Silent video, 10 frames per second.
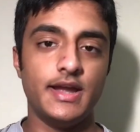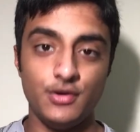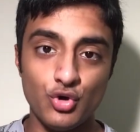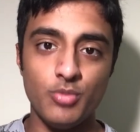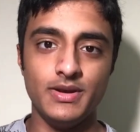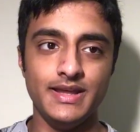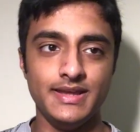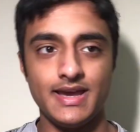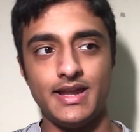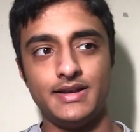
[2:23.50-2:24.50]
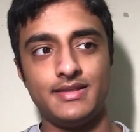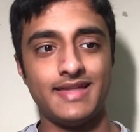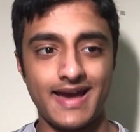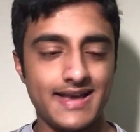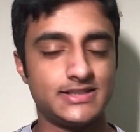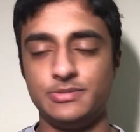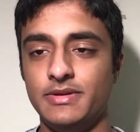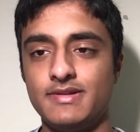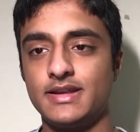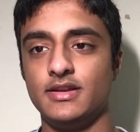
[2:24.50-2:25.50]
normally, and that has to
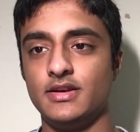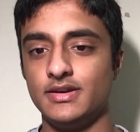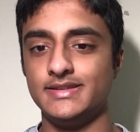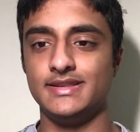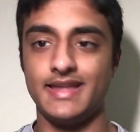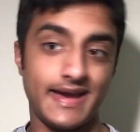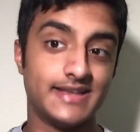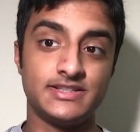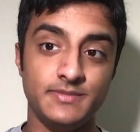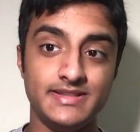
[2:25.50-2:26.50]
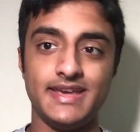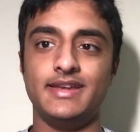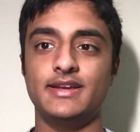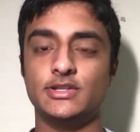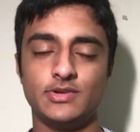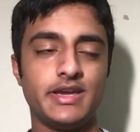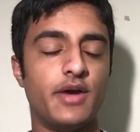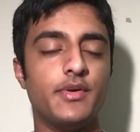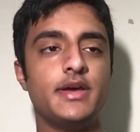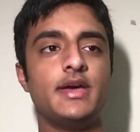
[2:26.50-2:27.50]
be recognised and that has to be taken into
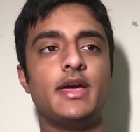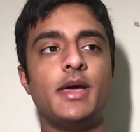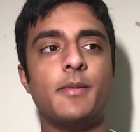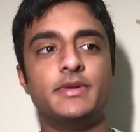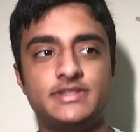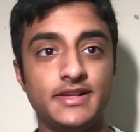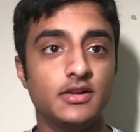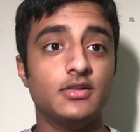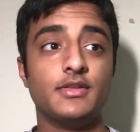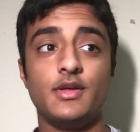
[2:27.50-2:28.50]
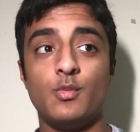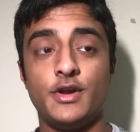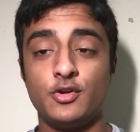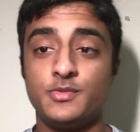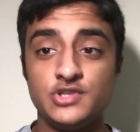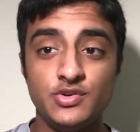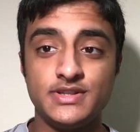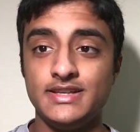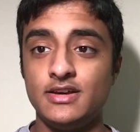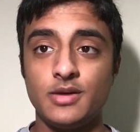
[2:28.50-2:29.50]
account. But still, when an
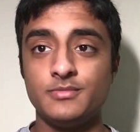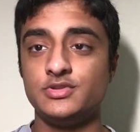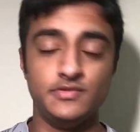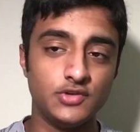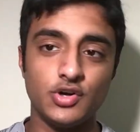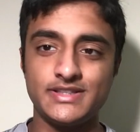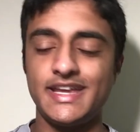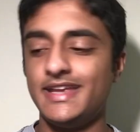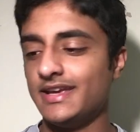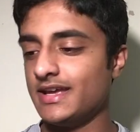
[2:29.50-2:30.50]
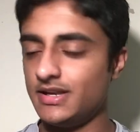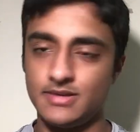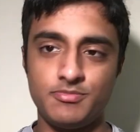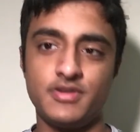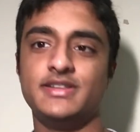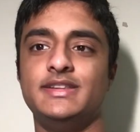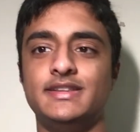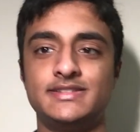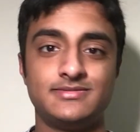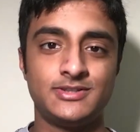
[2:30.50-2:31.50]
opportunity comes, you've got to take it, and Bristol
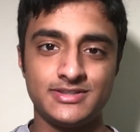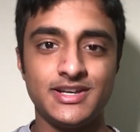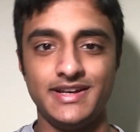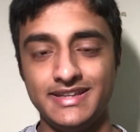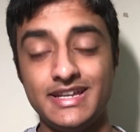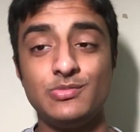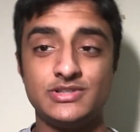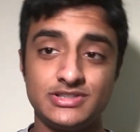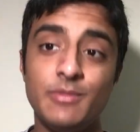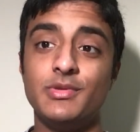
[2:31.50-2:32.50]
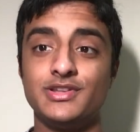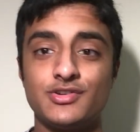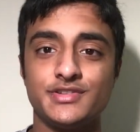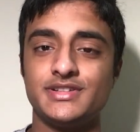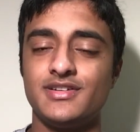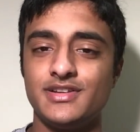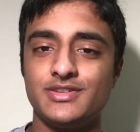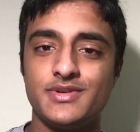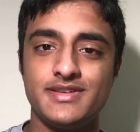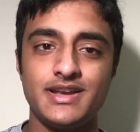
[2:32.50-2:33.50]
certainly did. We stumbled across the line
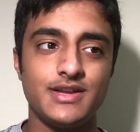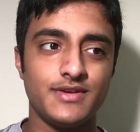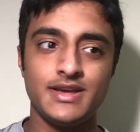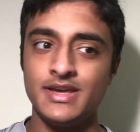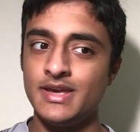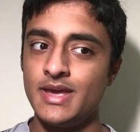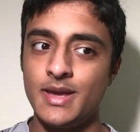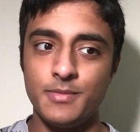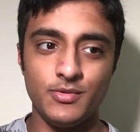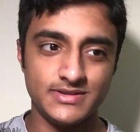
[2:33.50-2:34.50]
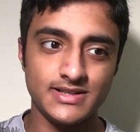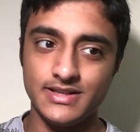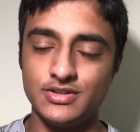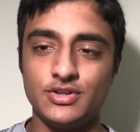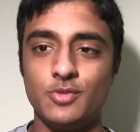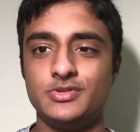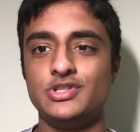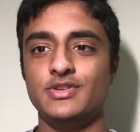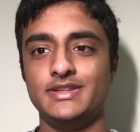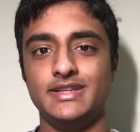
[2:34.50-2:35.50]
towards the end of it, but we certainly took the
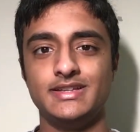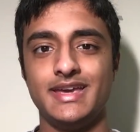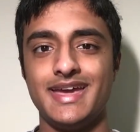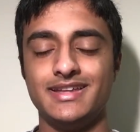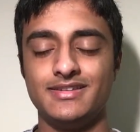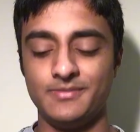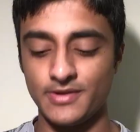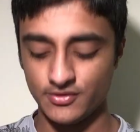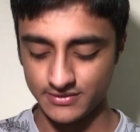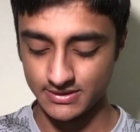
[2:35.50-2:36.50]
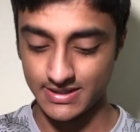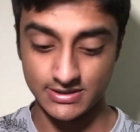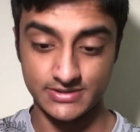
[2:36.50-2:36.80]
opportunity to get into the playoffs, and